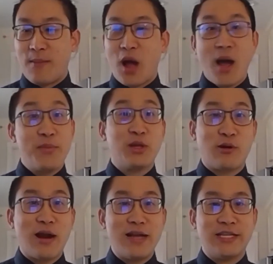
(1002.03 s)

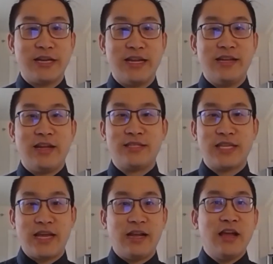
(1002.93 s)
popularizing it and
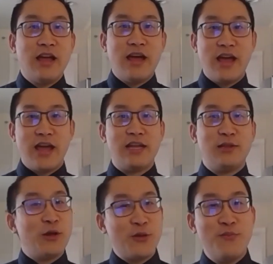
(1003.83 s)
saying, hey,
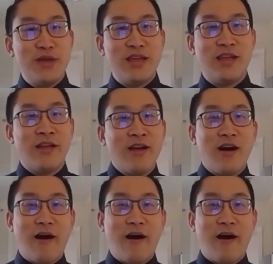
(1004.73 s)
look at me.